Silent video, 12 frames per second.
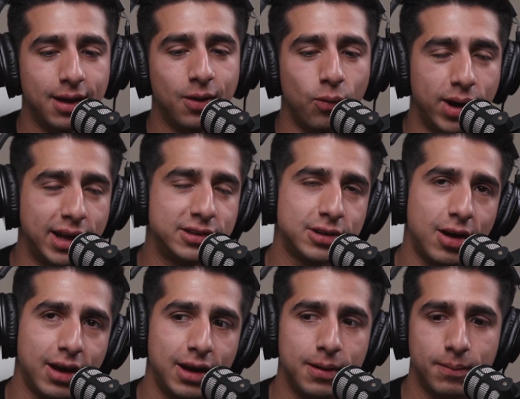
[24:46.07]
when I
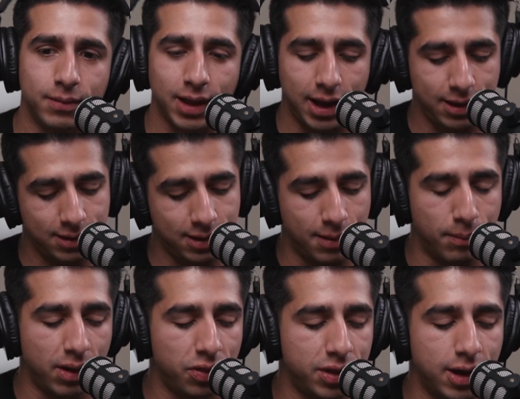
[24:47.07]
saw him like a
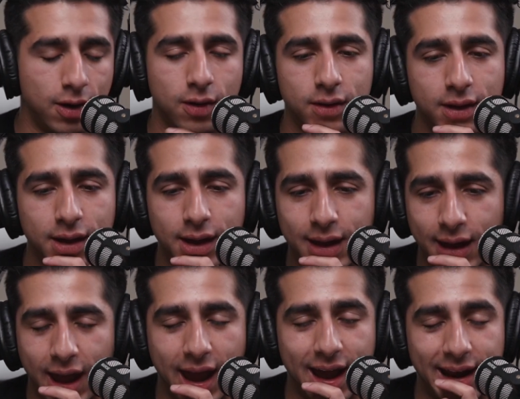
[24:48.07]
month ago.
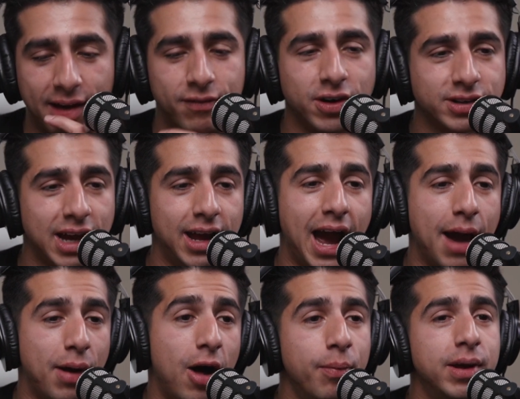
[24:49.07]
And at first,
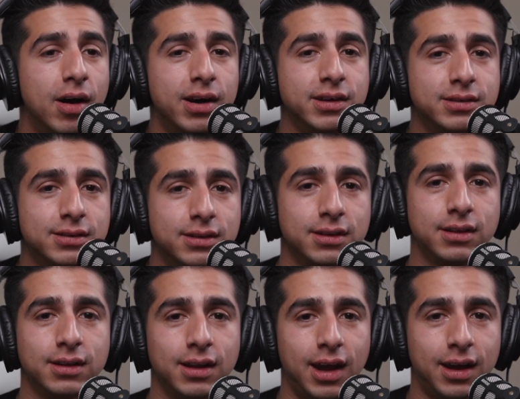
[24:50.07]
I'll be honest,
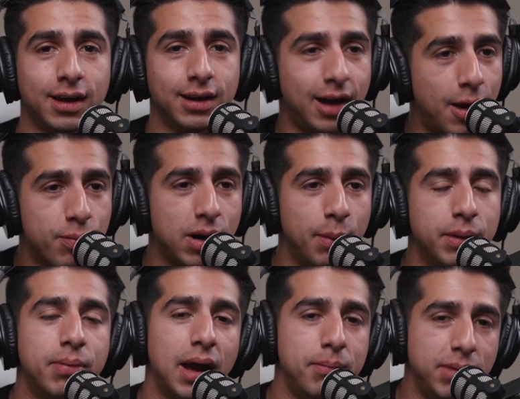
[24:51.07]
like I'll probably
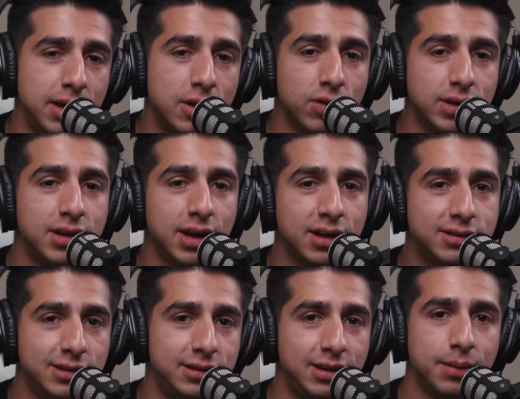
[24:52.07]
buy meet and greet tickets
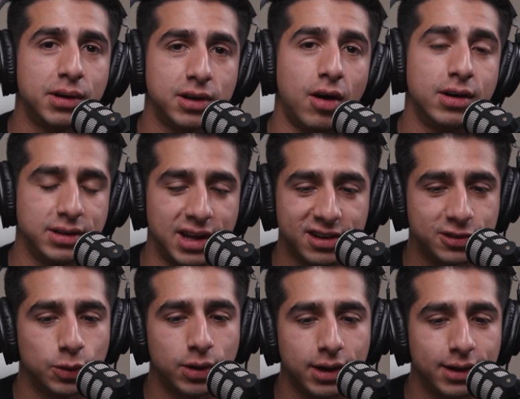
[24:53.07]
to see him on his next
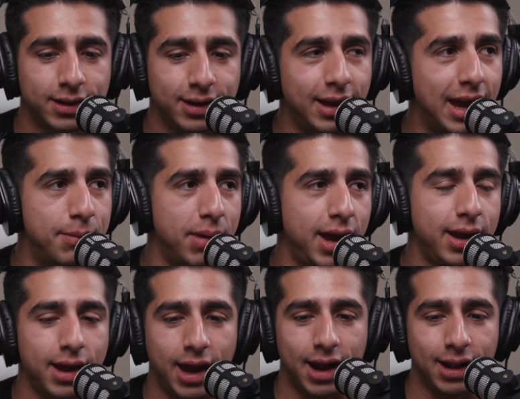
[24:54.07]
tour in
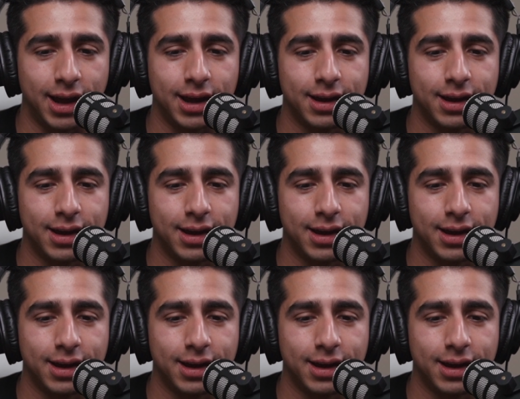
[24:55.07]
May. And like